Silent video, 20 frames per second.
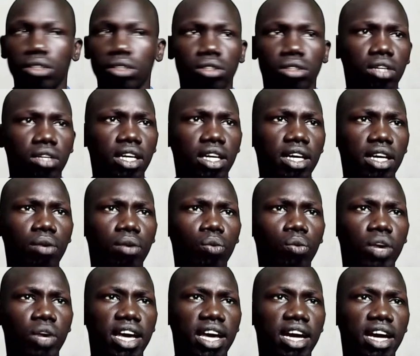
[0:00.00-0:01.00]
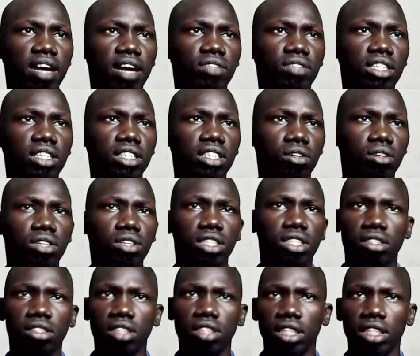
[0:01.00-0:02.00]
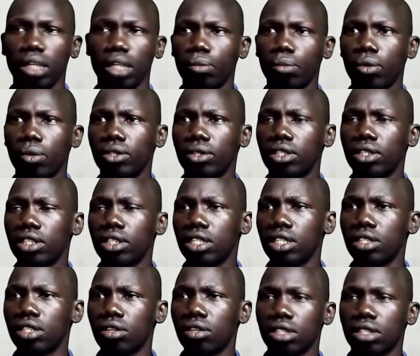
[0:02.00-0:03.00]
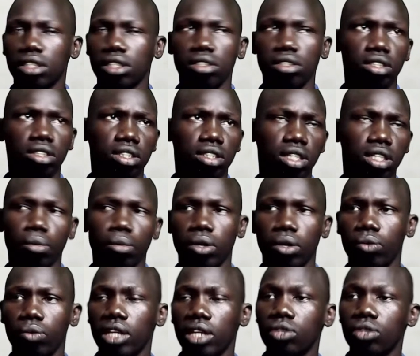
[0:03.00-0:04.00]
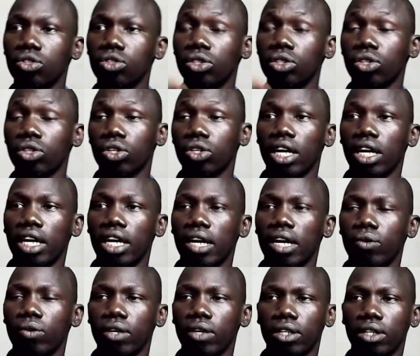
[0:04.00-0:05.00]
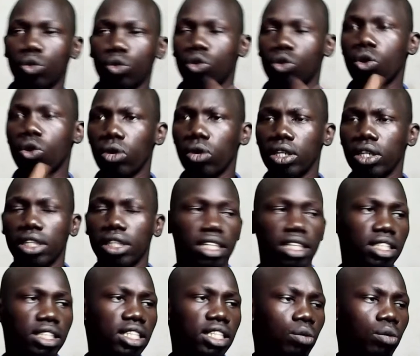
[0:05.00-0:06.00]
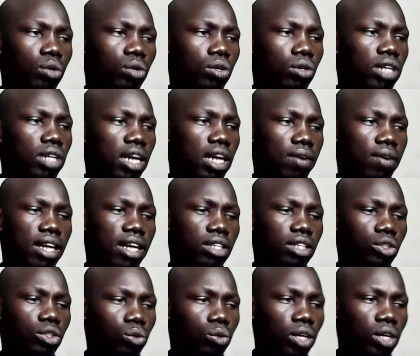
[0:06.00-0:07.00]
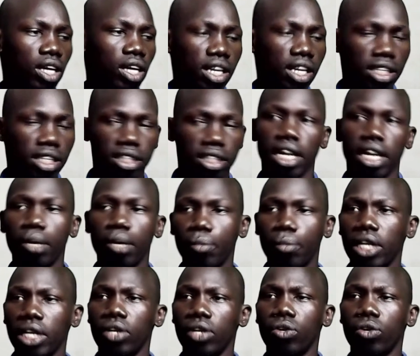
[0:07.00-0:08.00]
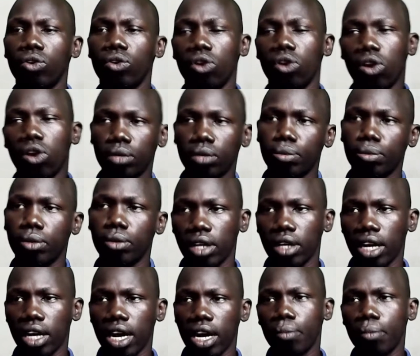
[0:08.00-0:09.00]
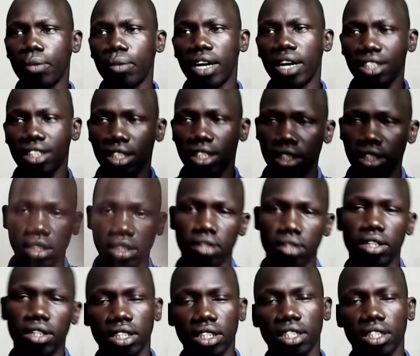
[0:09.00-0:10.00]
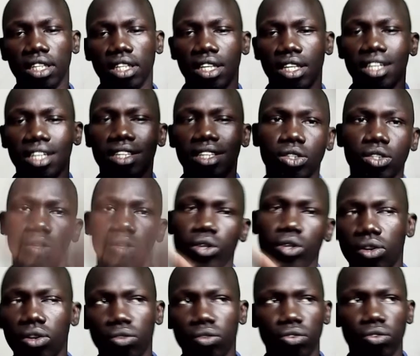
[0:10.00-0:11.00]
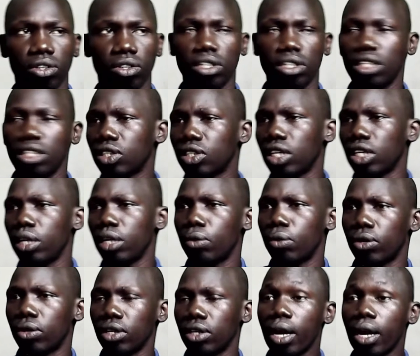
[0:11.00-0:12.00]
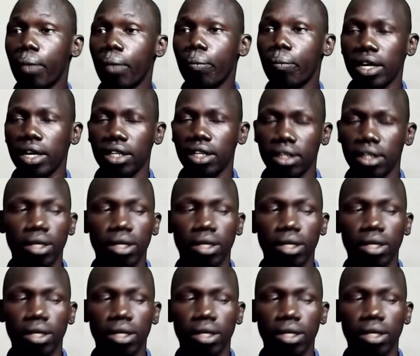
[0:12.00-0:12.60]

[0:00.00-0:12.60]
so here we have this on-screen keyboard. This on-screen keyboard, we are using shortcut now to call it. Instead, you go direct to start menu, all program, accessories, and then you look for this keyboard. But